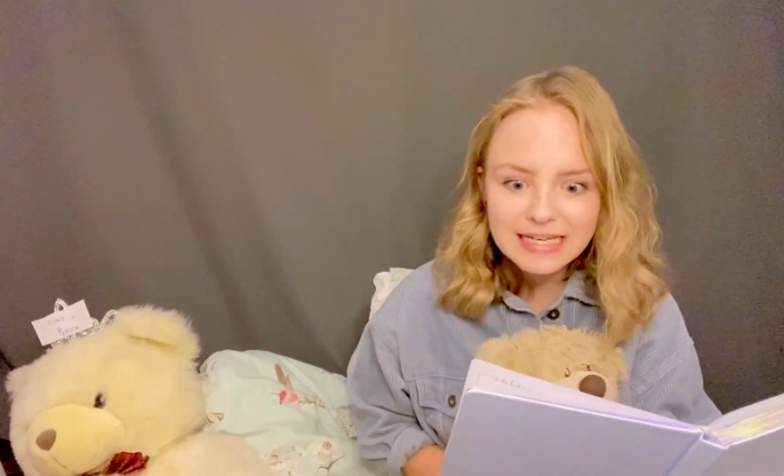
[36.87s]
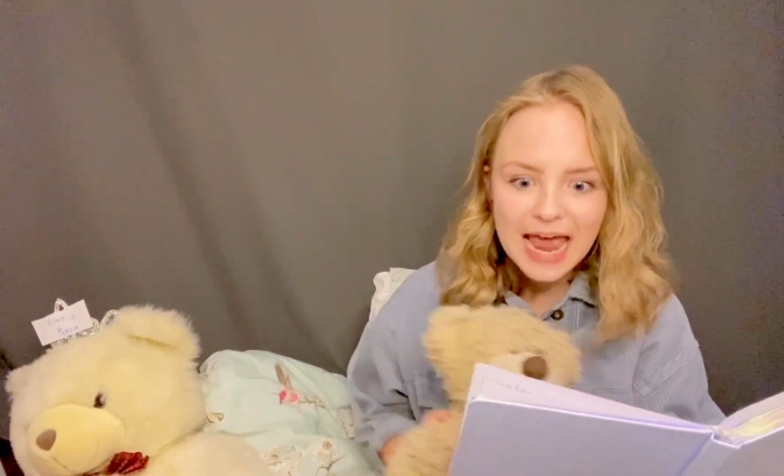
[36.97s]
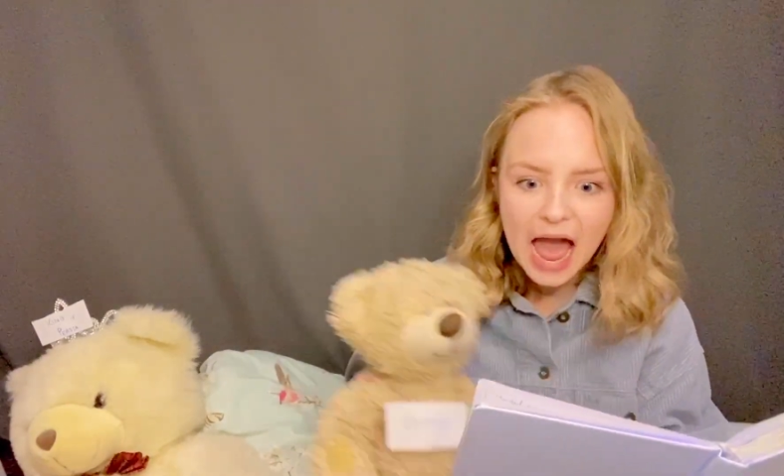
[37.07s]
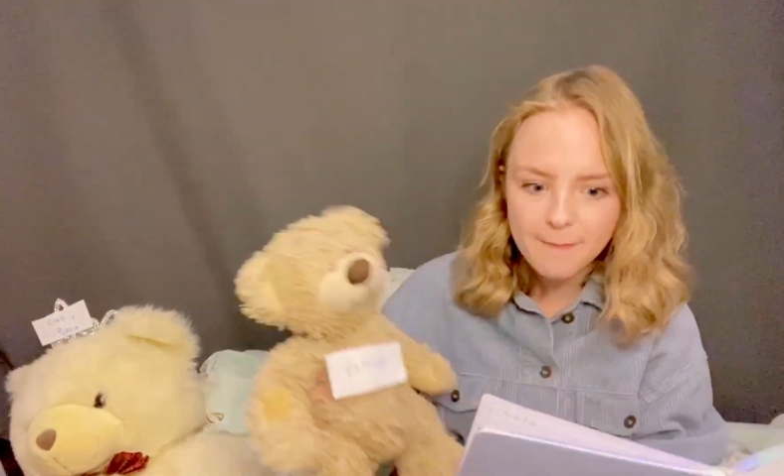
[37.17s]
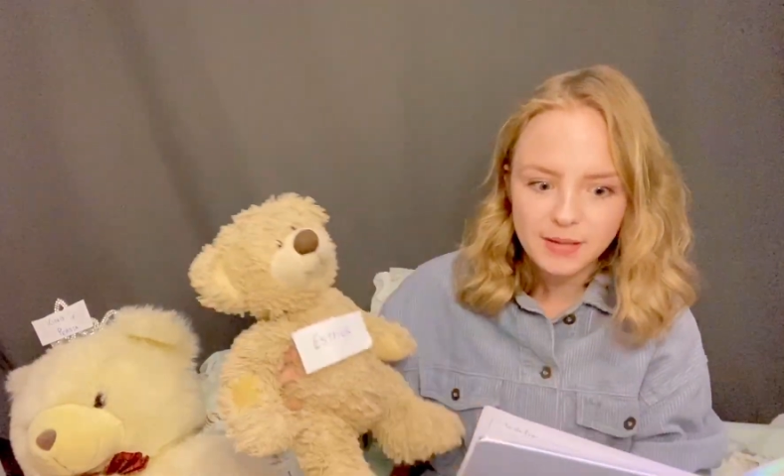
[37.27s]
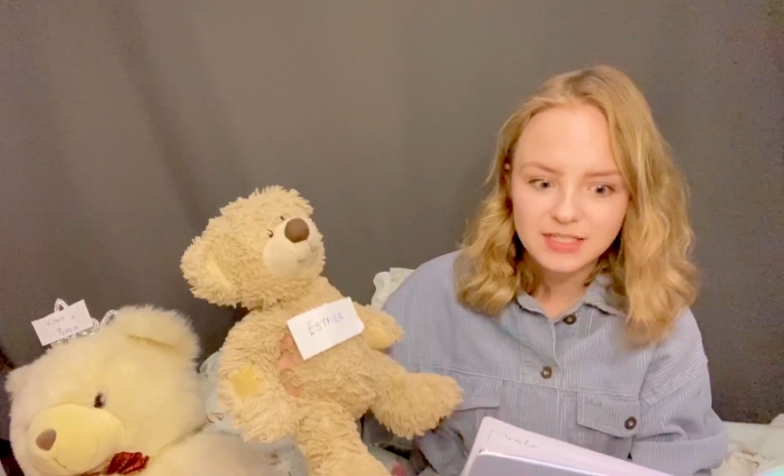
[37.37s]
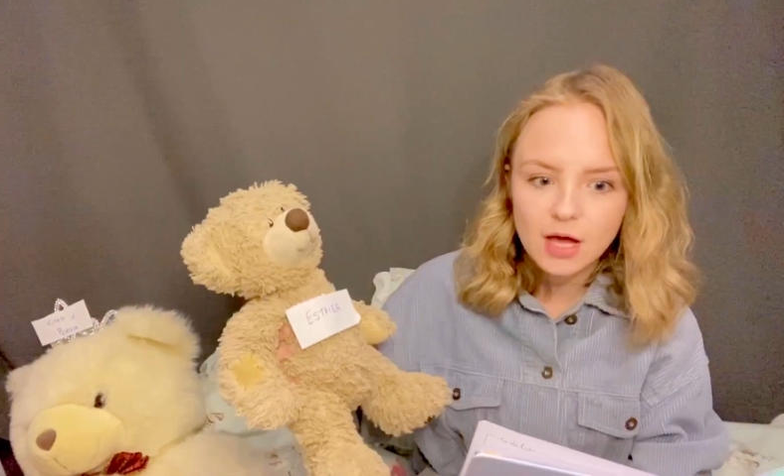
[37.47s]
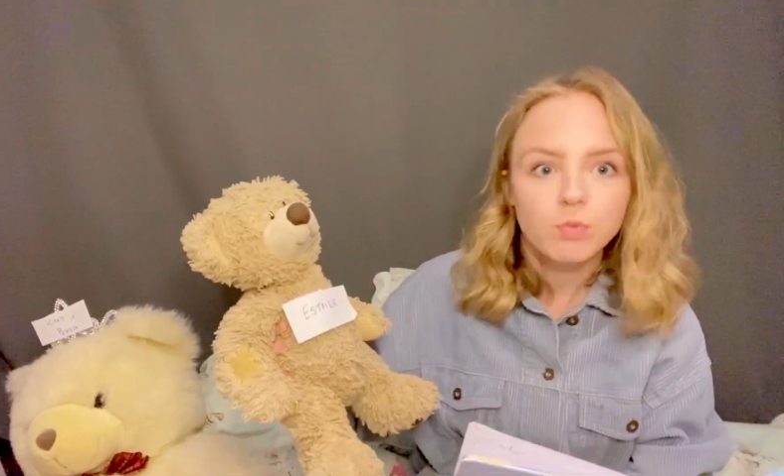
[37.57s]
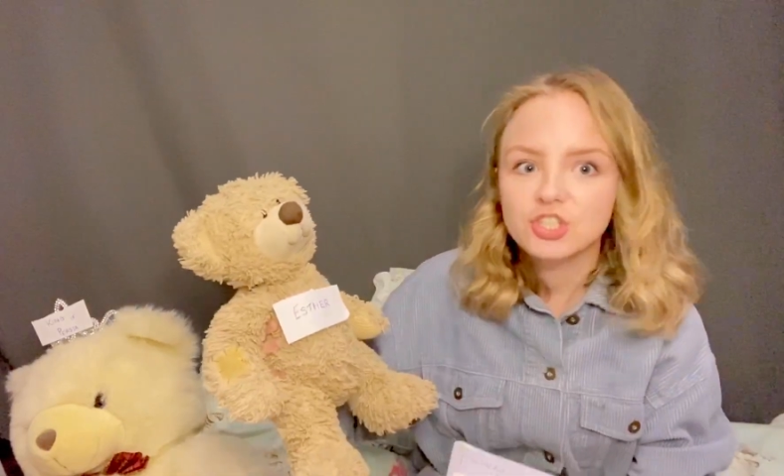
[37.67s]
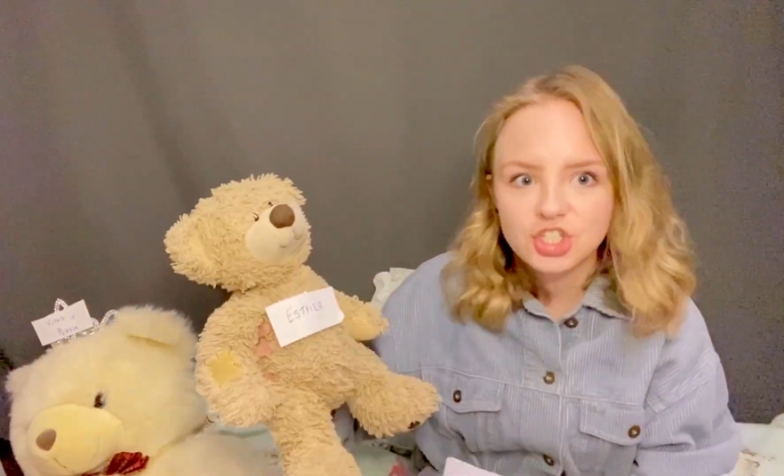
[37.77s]
happened that
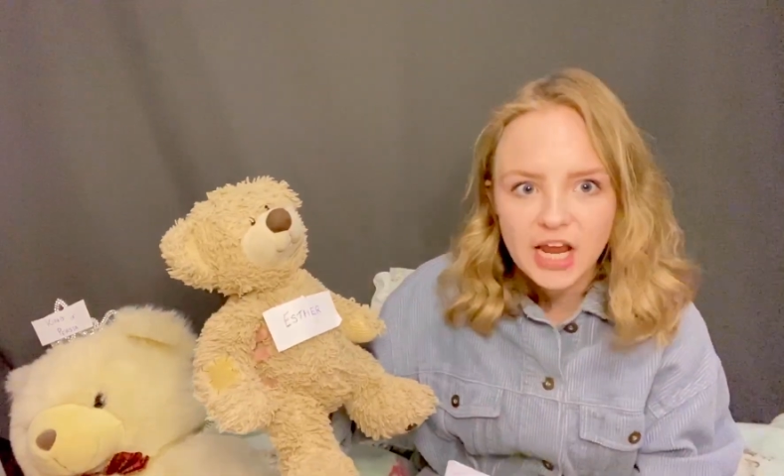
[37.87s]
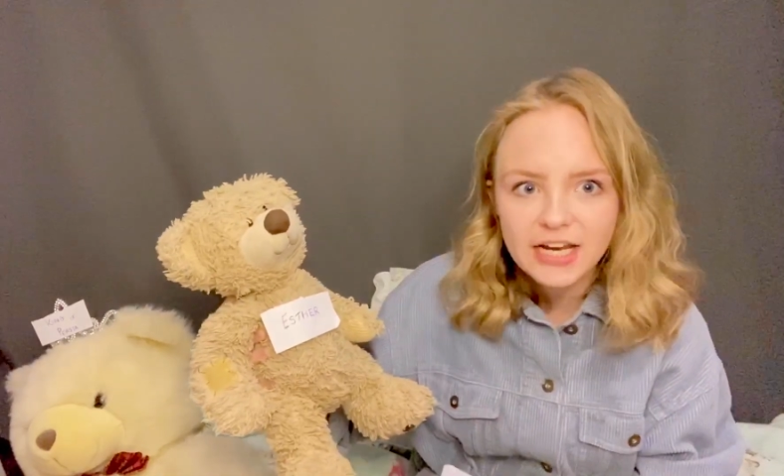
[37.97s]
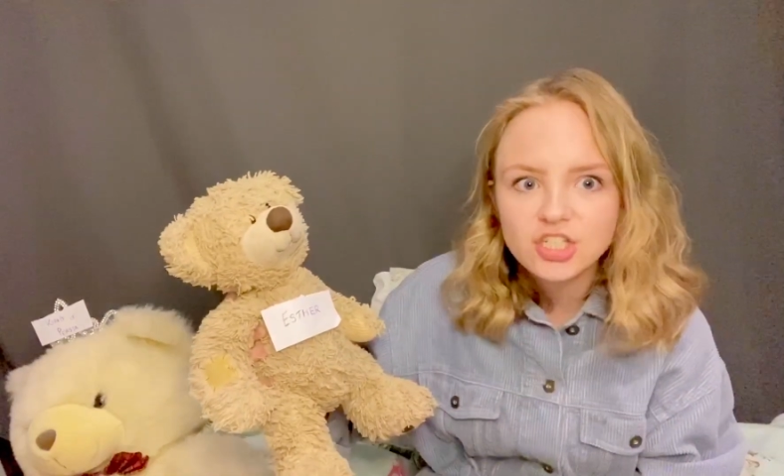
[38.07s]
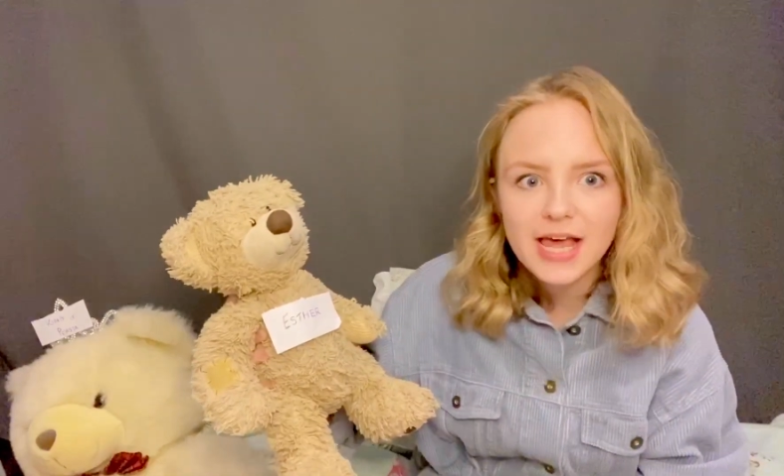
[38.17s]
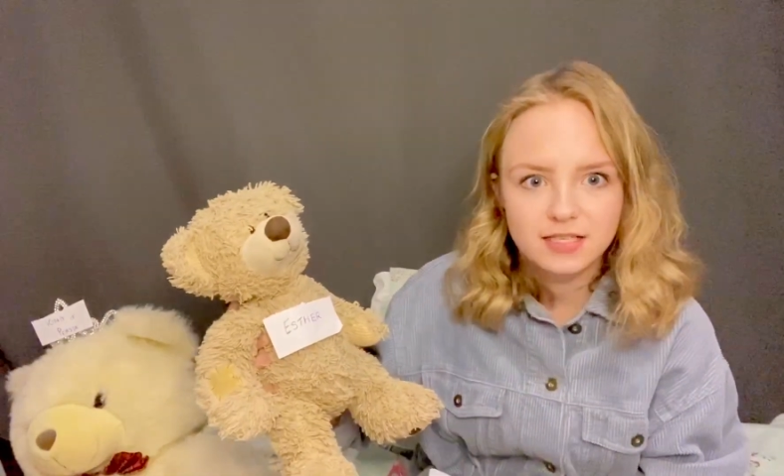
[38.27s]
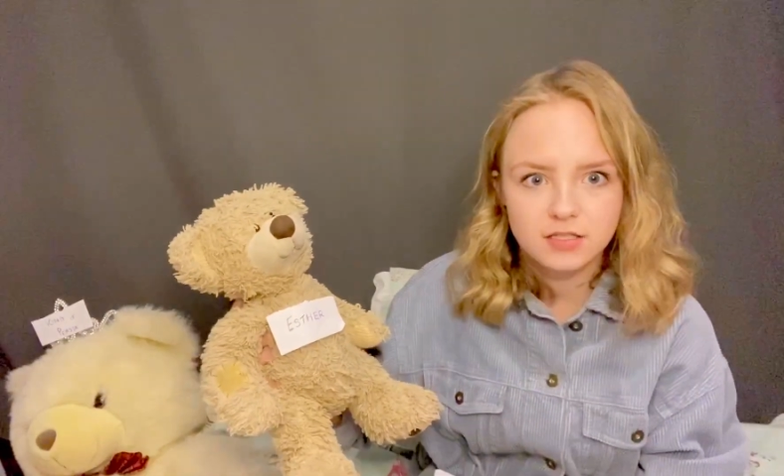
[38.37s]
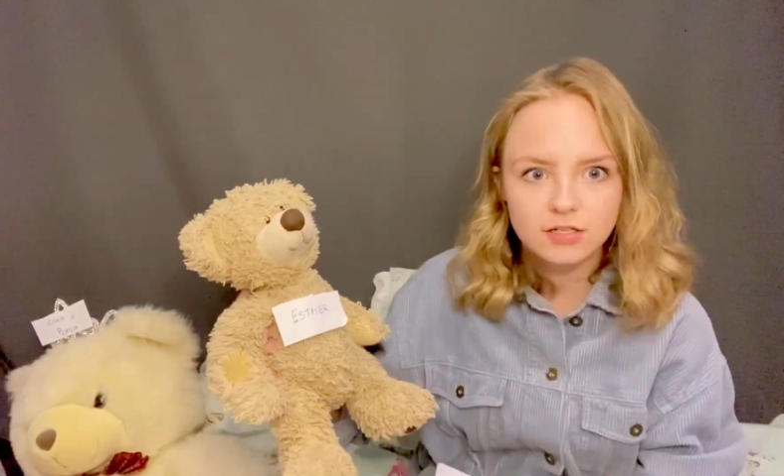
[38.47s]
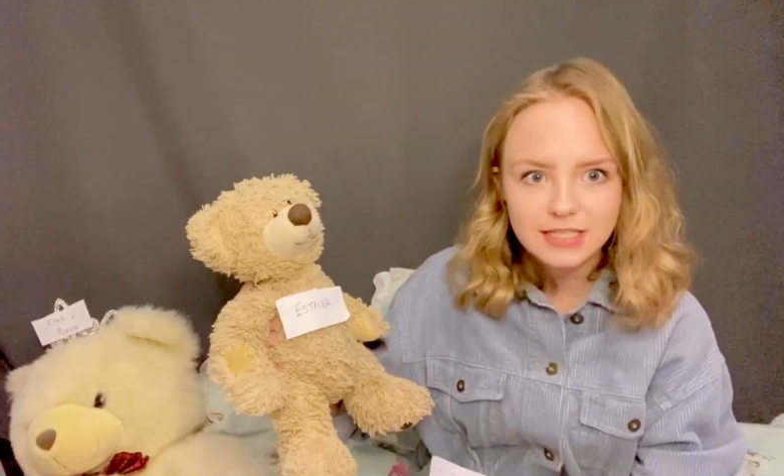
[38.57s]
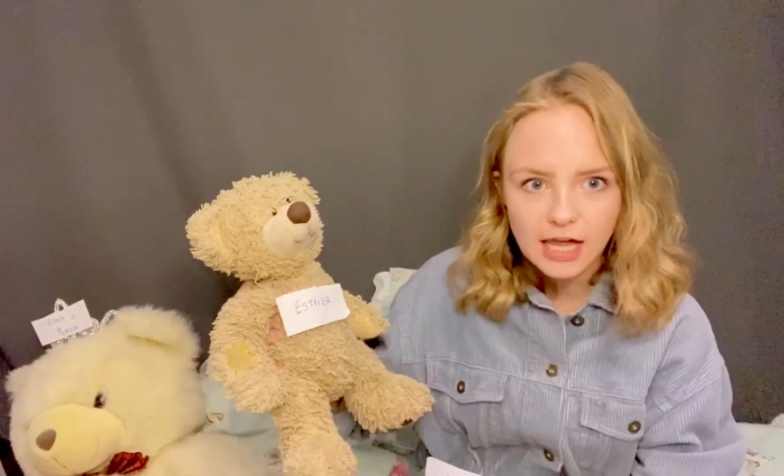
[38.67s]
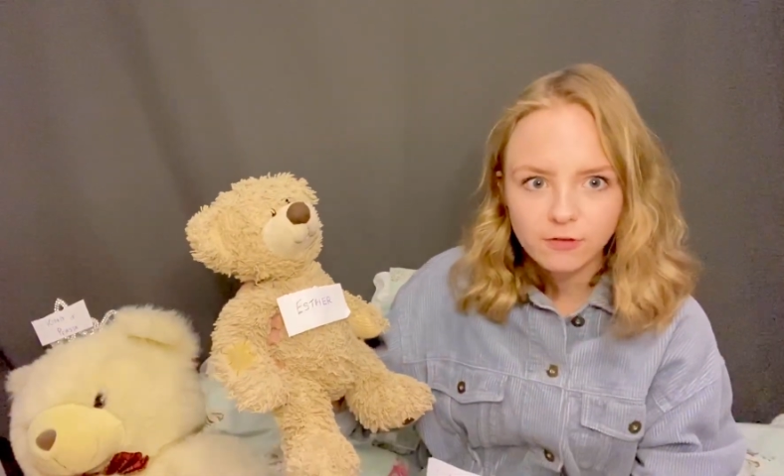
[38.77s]
would change Esther's
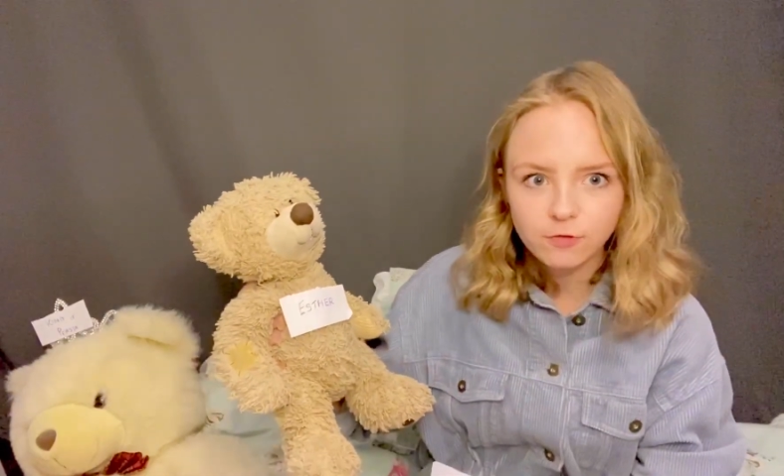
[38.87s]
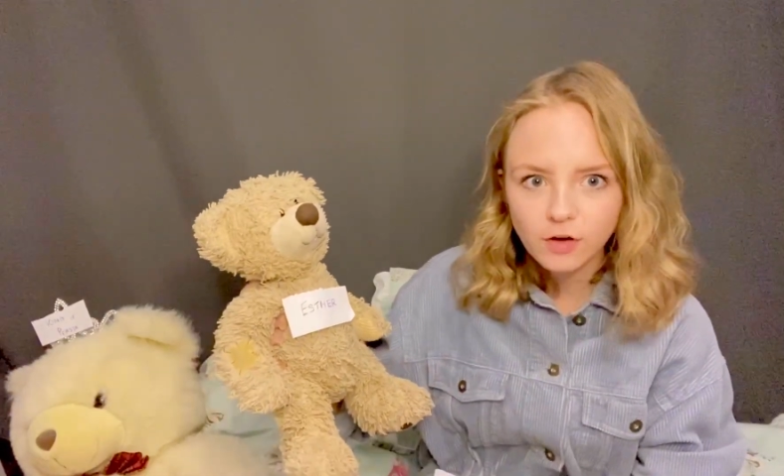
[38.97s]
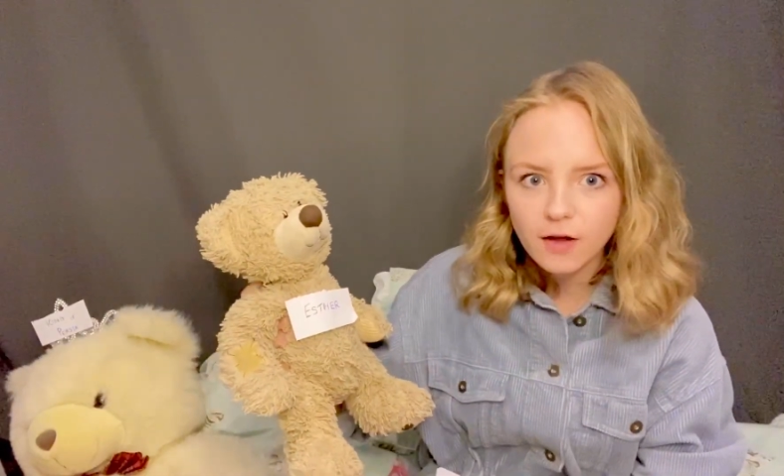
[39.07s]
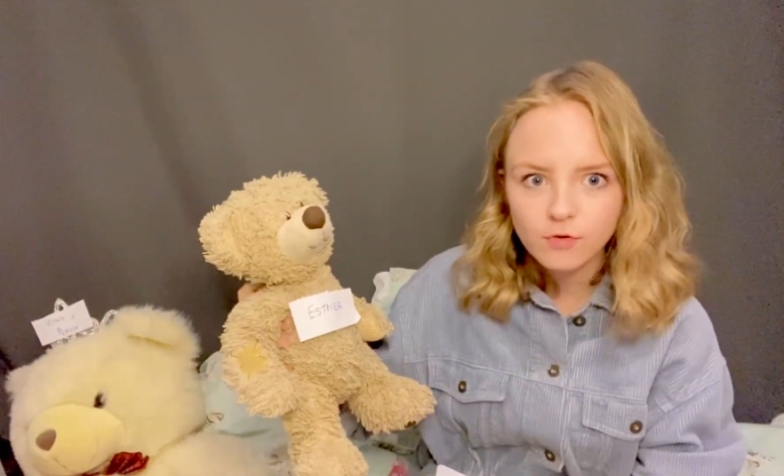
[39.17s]
life forever.